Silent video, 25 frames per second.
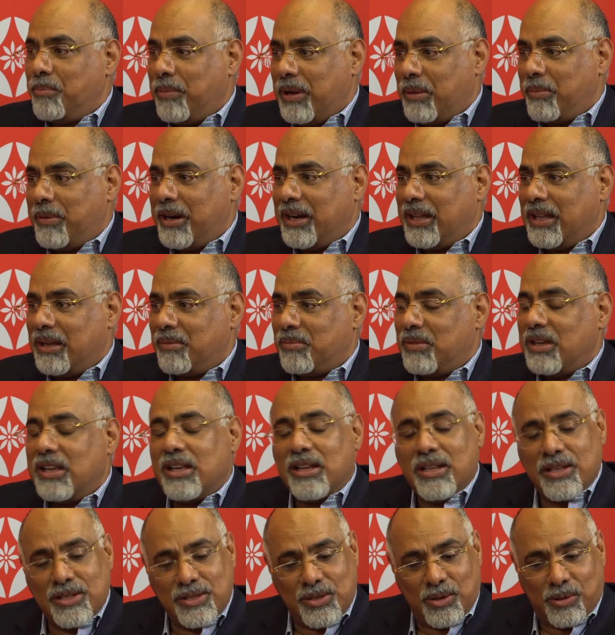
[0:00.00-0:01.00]
then implement them.
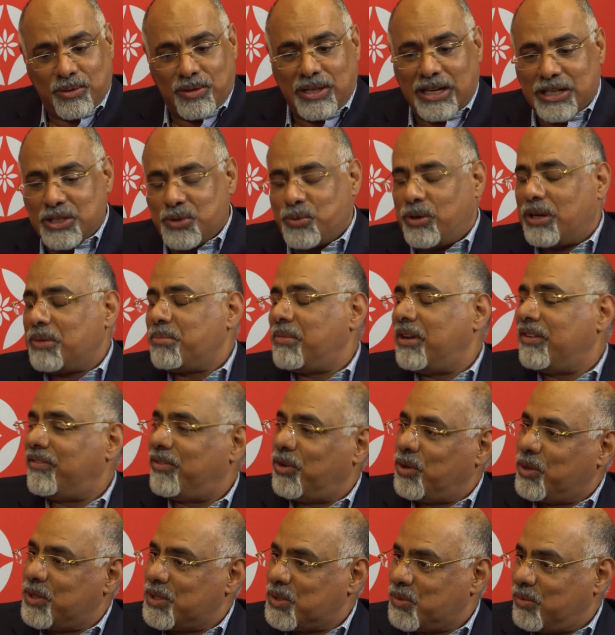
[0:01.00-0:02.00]
So that's what my
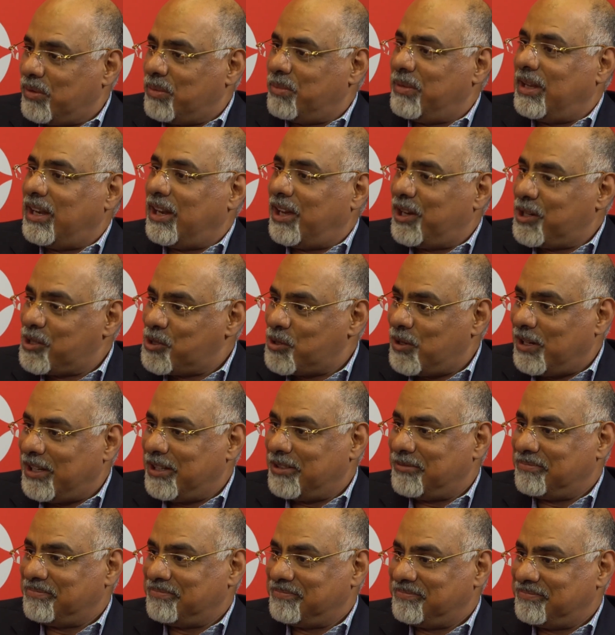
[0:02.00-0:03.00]
focus would be
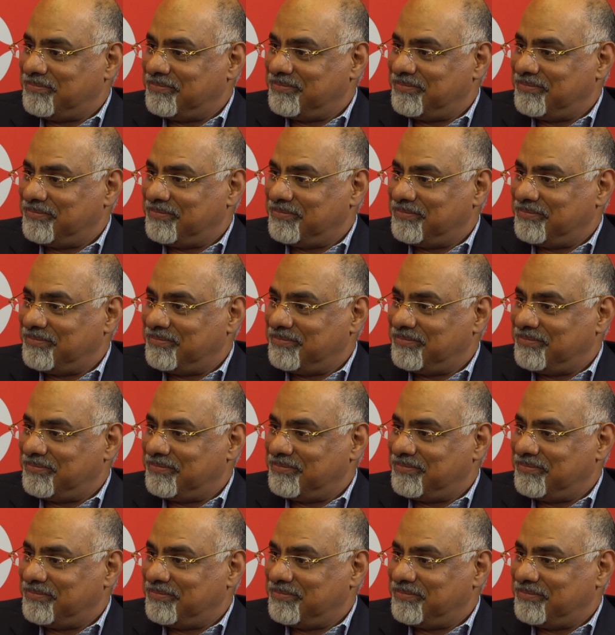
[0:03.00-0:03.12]
largely.